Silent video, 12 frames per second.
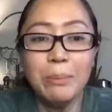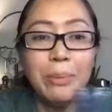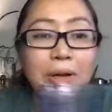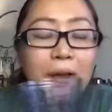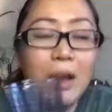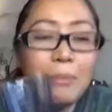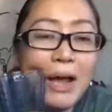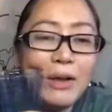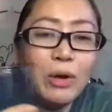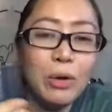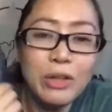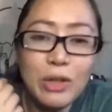but I
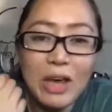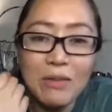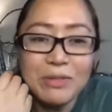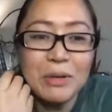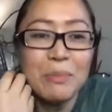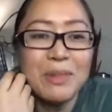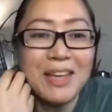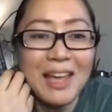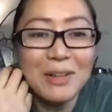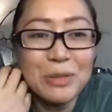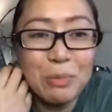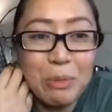know that you have something
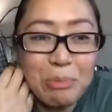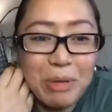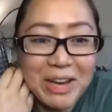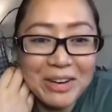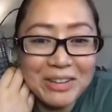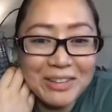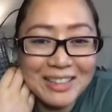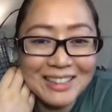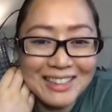else prepared.